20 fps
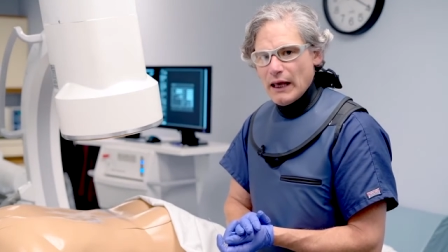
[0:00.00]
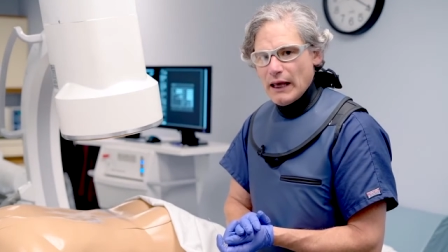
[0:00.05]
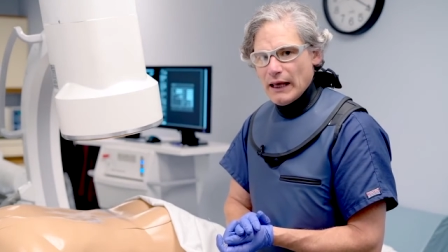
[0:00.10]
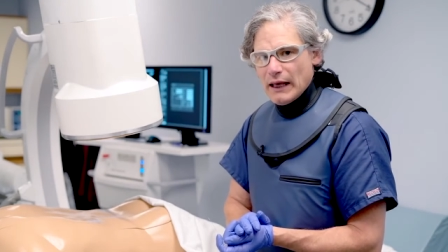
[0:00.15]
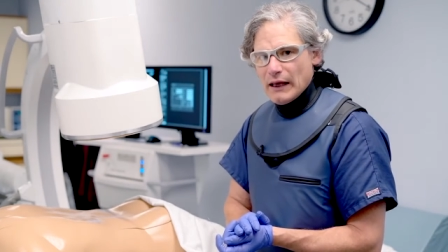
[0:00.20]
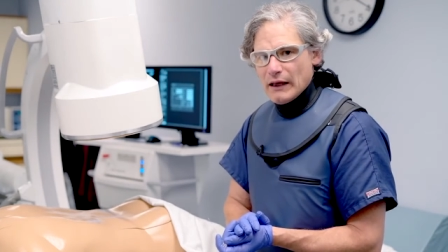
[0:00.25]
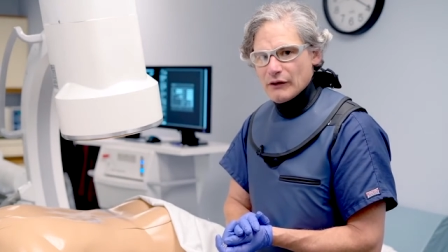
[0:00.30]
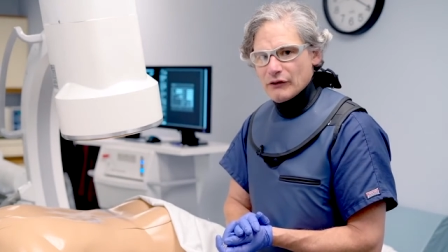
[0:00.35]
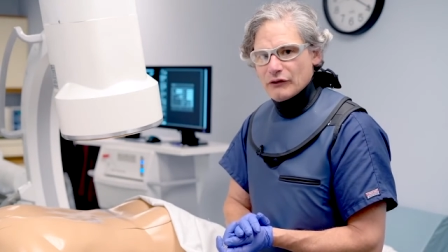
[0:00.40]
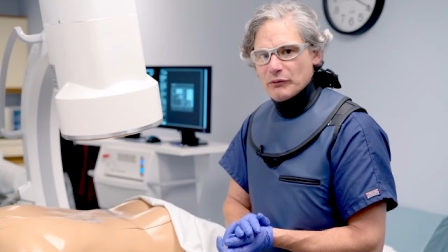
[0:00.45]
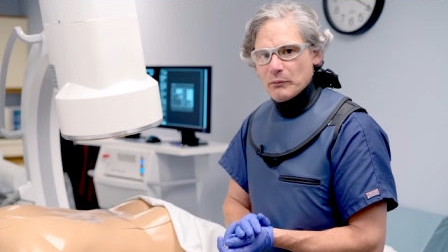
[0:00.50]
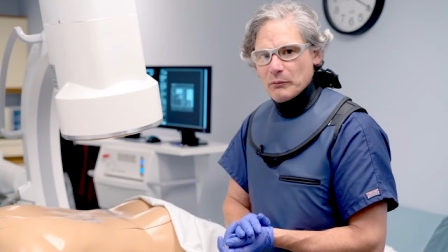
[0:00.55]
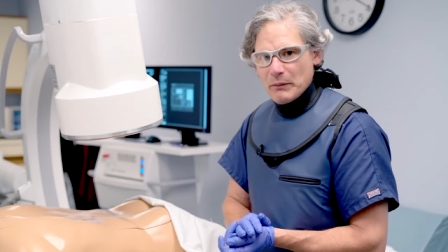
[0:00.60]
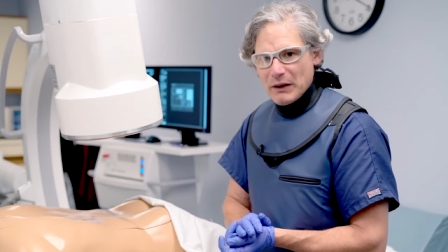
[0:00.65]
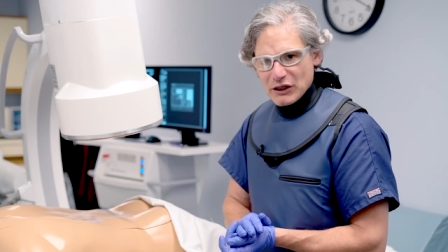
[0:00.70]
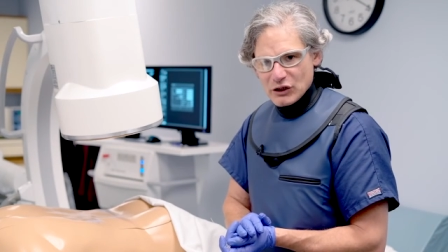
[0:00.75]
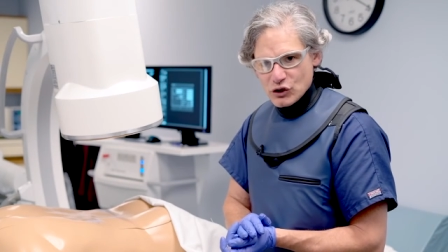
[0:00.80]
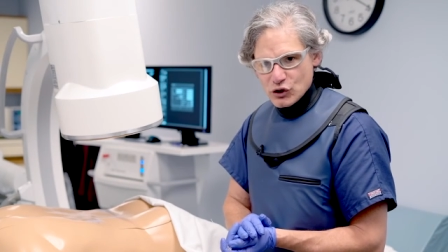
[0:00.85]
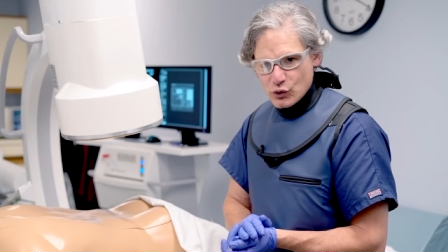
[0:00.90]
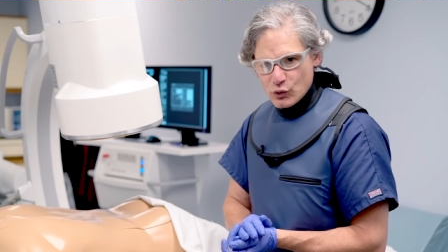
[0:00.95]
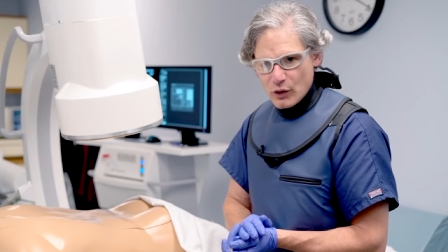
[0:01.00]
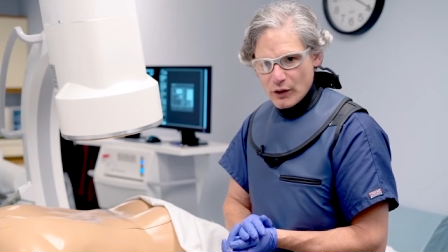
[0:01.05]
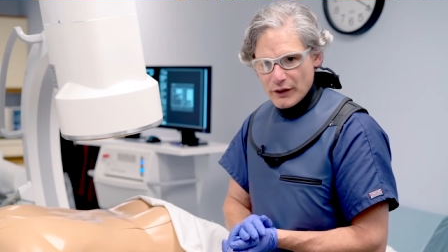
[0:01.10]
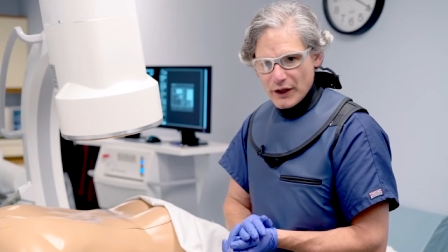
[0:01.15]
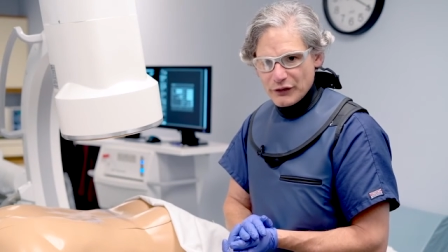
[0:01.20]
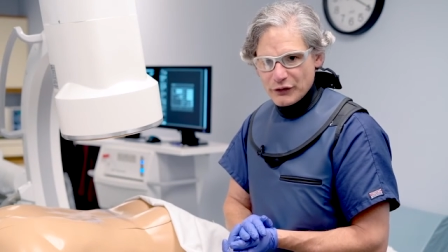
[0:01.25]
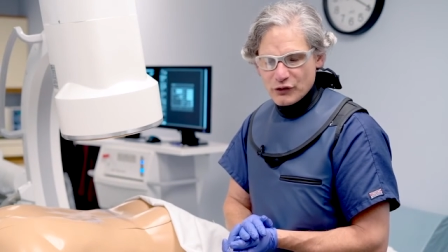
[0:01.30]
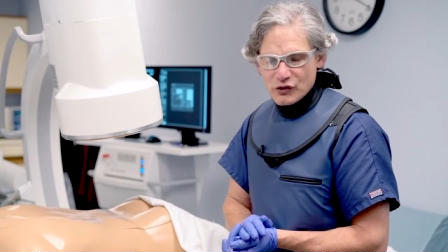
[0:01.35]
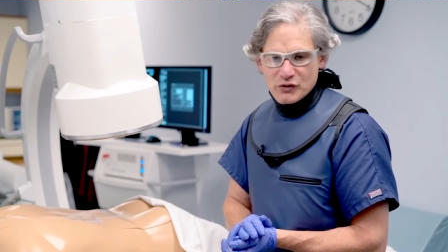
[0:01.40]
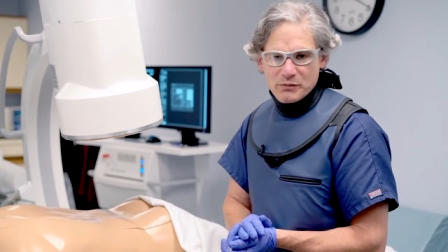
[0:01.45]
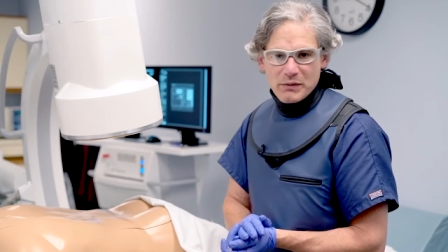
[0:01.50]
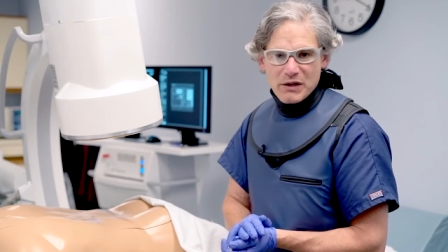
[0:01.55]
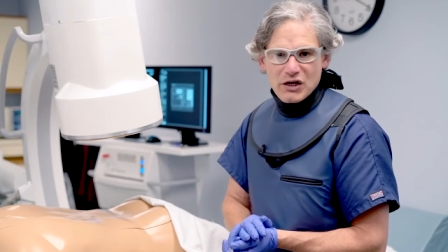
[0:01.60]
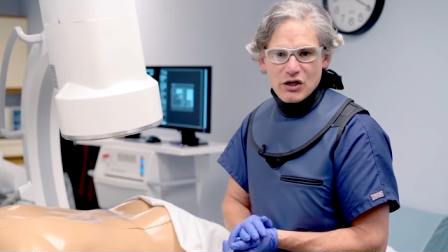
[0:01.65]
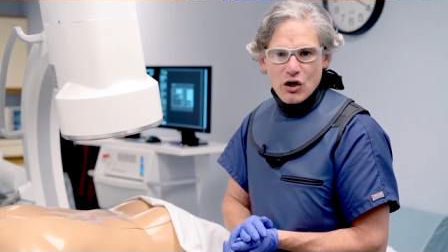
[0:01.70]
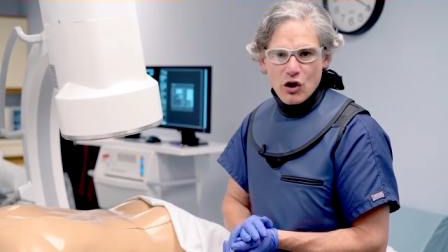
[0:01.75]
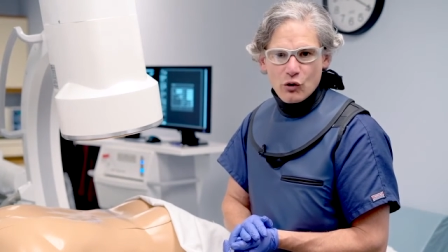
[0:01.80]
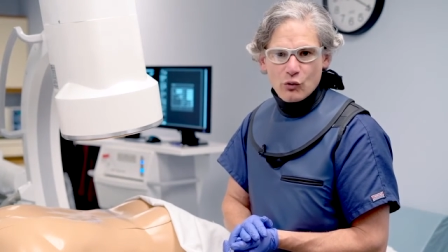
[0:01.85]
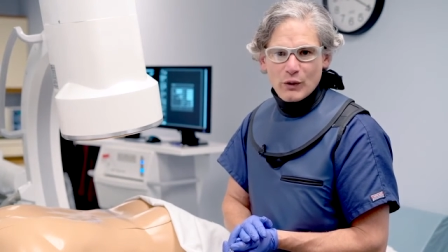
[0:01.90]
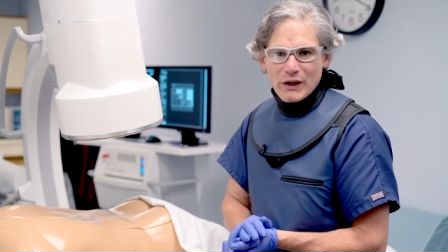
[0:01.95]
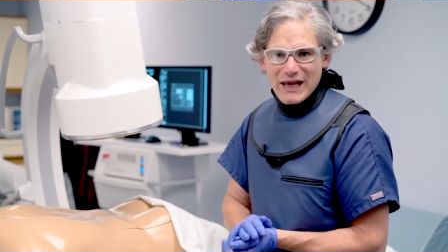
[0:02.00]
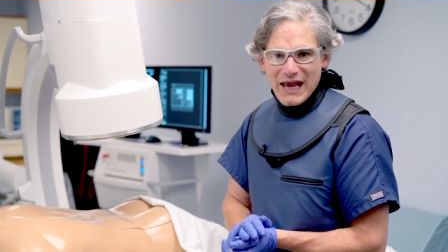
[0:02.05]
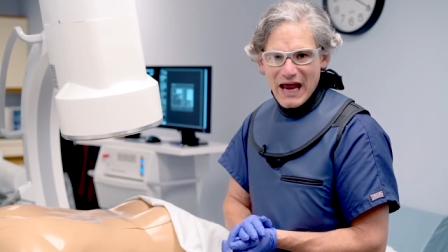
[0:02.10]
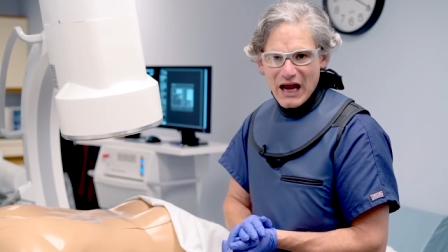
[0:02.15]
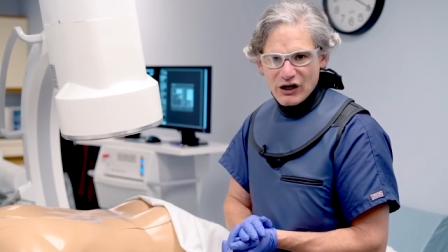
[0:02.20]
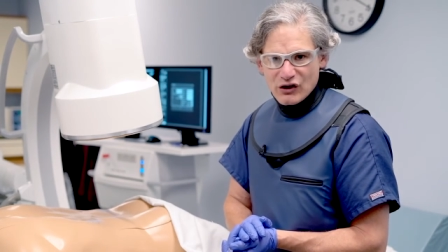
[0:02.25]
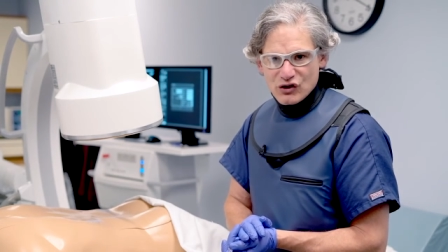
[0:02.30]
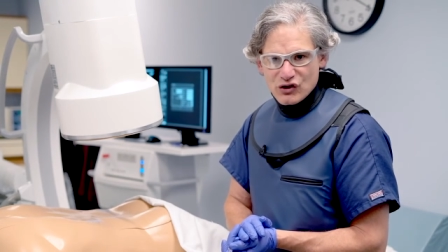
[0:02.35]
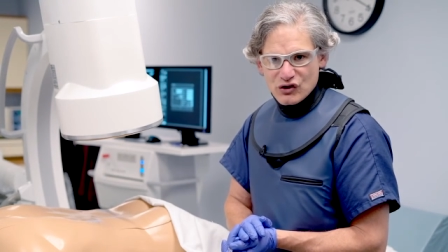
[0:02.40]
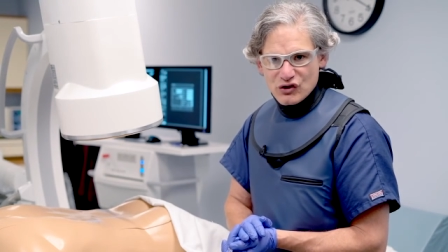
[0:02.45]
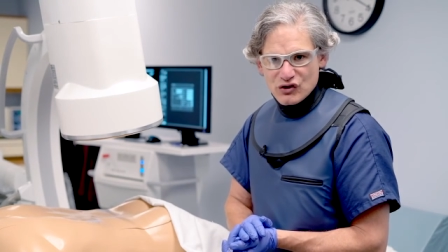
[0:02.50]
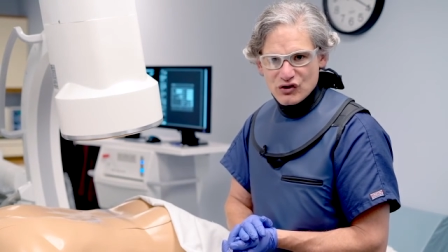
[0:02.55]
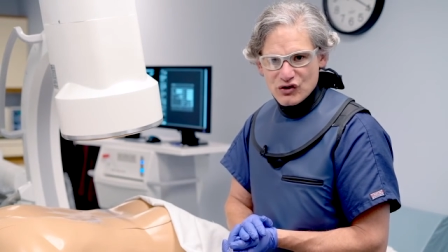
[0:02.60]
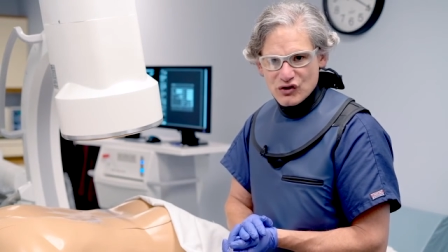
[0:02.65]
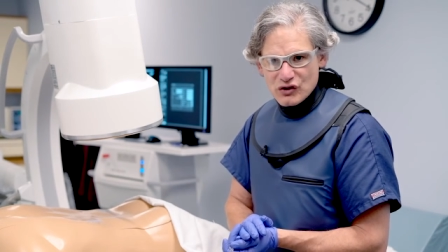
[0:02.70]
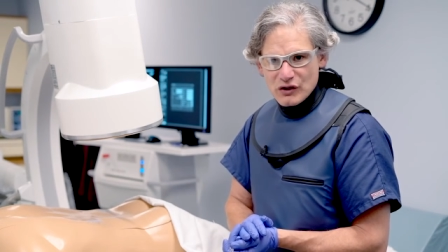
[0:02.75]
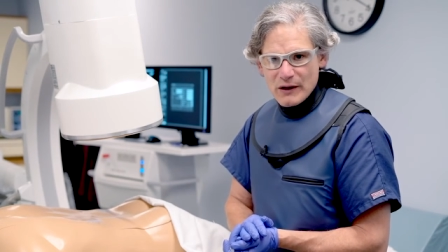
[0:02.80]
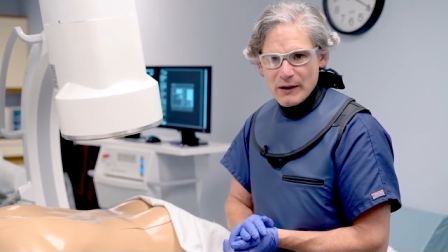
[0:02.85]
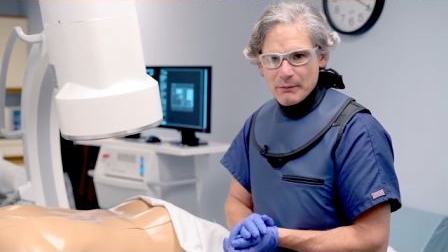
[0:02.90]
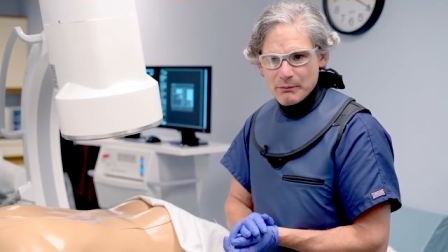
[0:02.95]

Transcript: and make sure that there's been no reactions